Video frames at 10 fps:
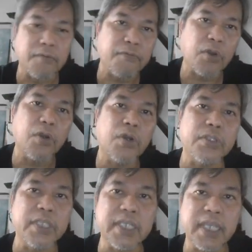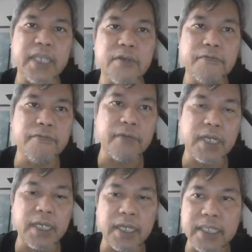for the kind of
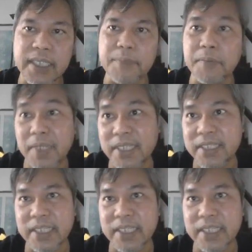capability